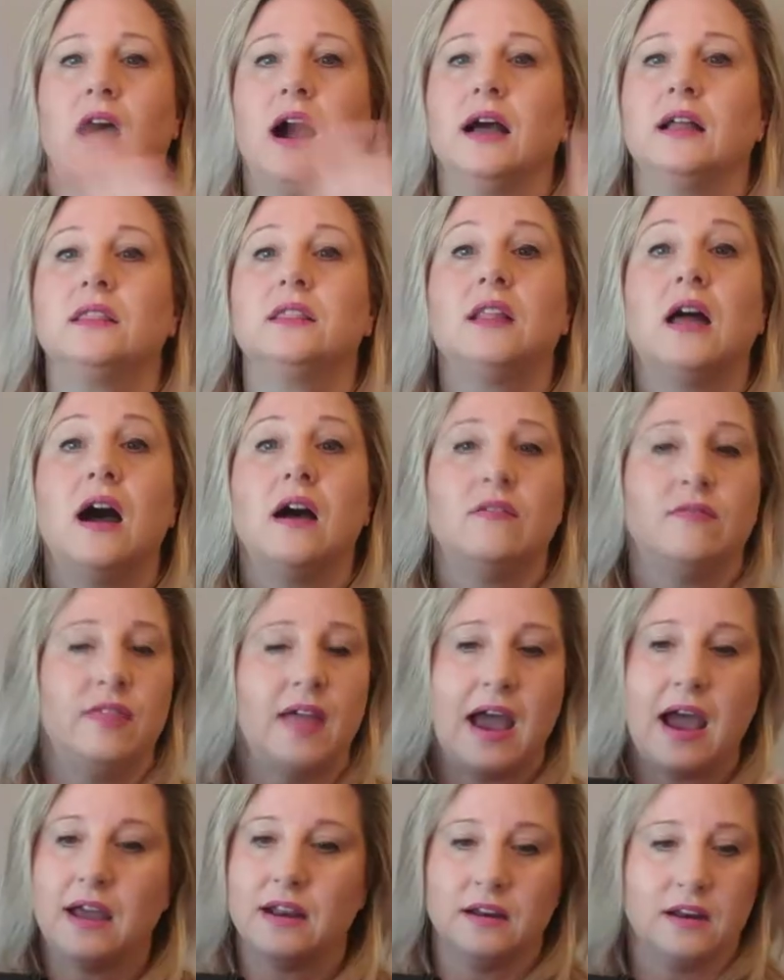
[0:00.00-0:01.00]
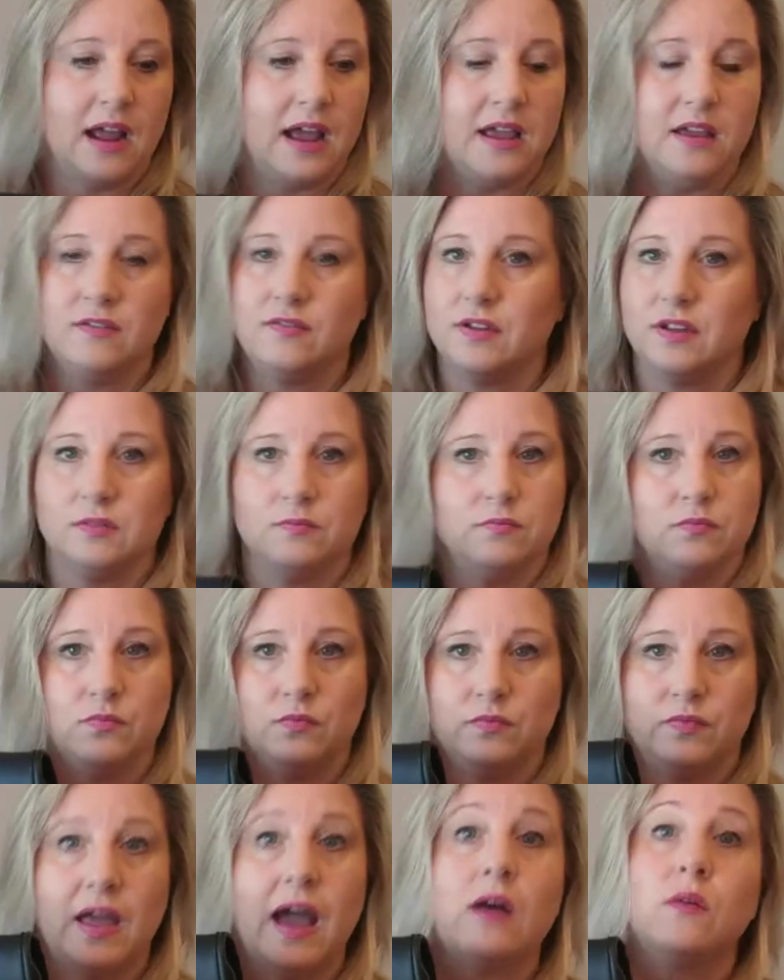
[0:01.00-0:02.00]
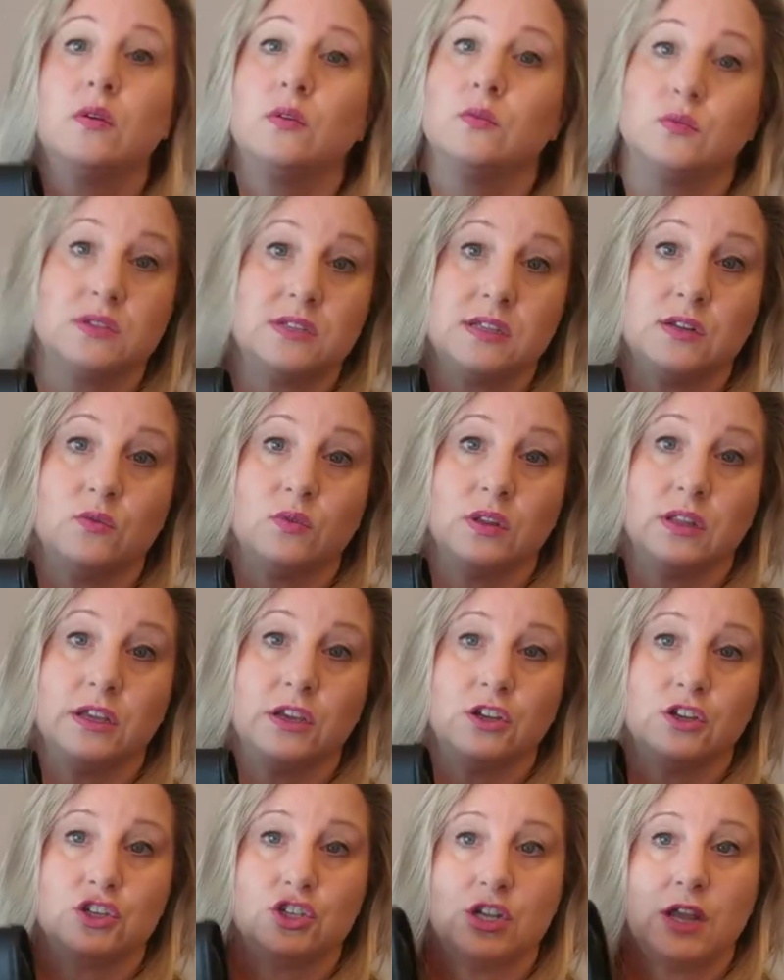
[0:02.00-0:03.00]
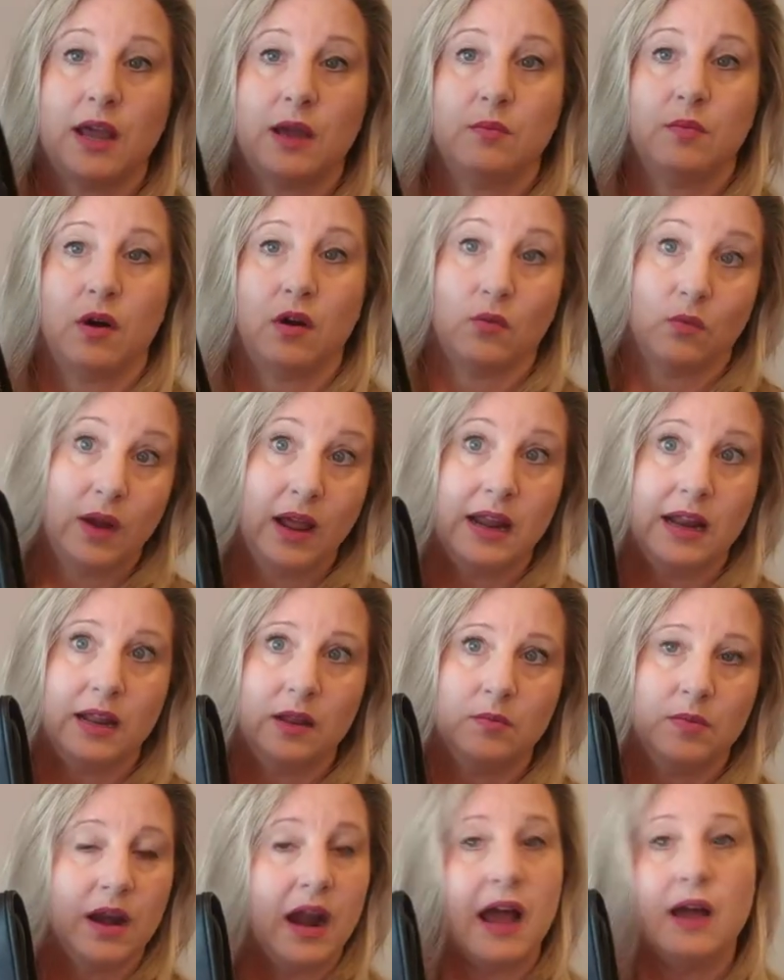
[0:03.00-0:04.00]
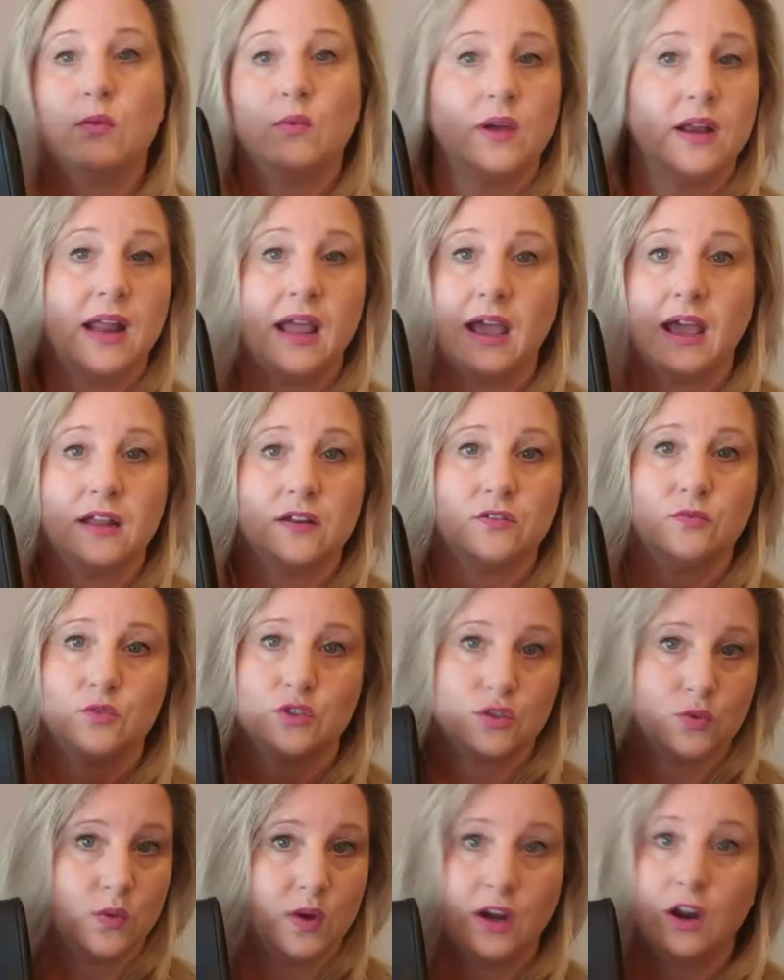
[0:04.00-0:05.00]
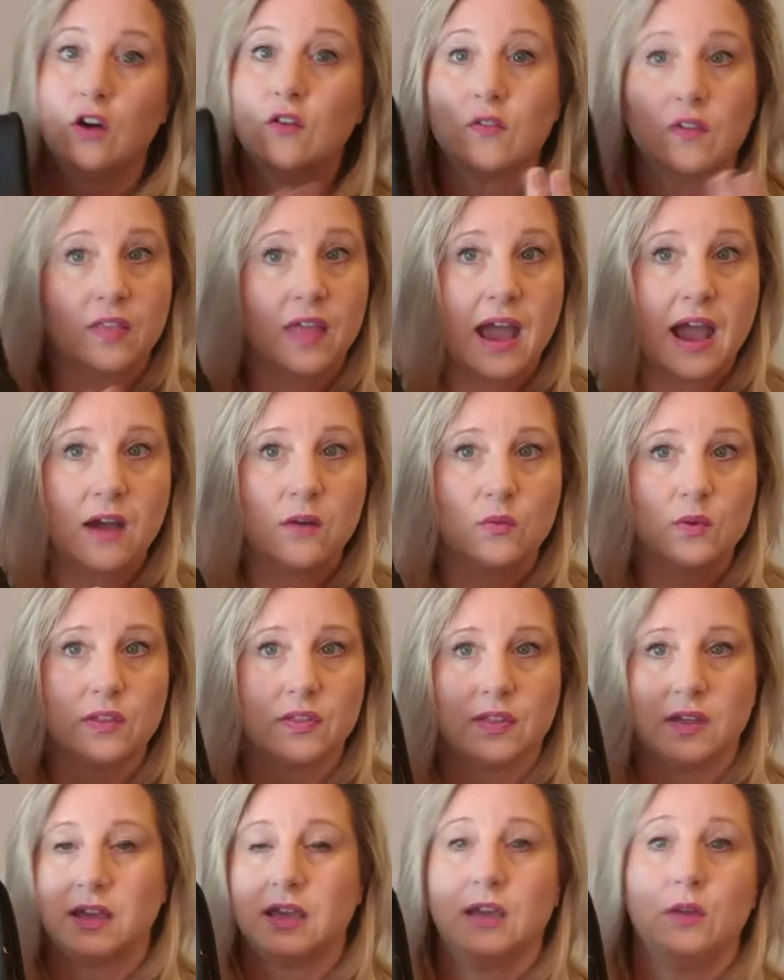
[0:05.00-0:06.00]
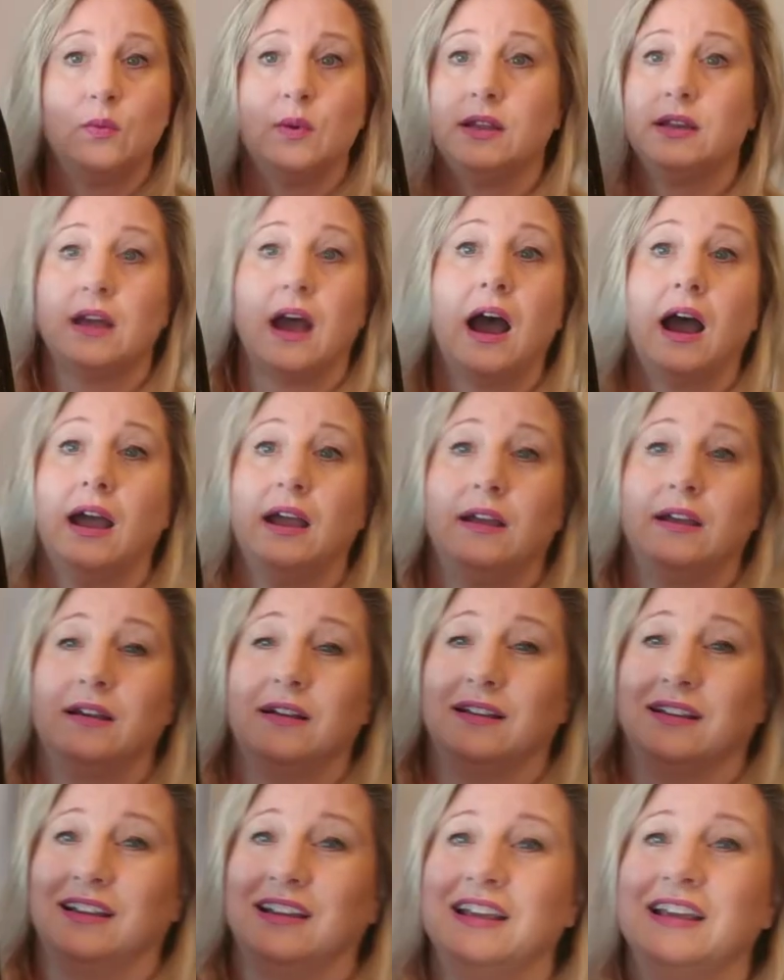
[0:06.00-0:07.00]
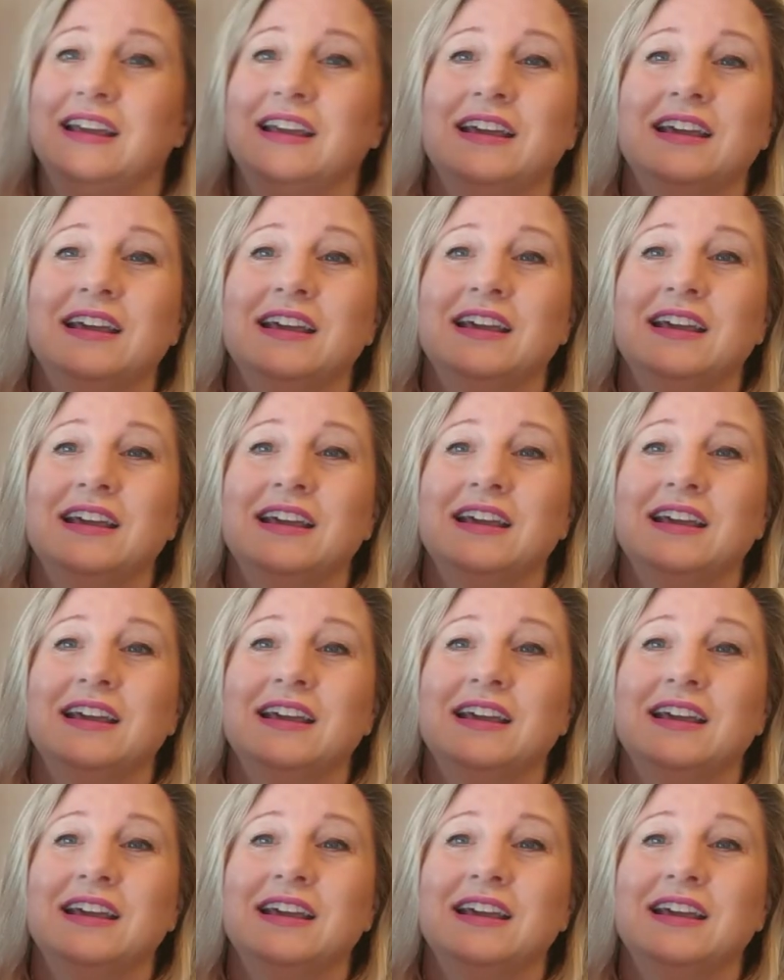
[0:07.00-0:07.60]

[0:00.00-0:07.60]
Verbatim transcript: I love that, and I even, that one was in really good shape already, but I went ahead and just went over that with the Kiwi dye because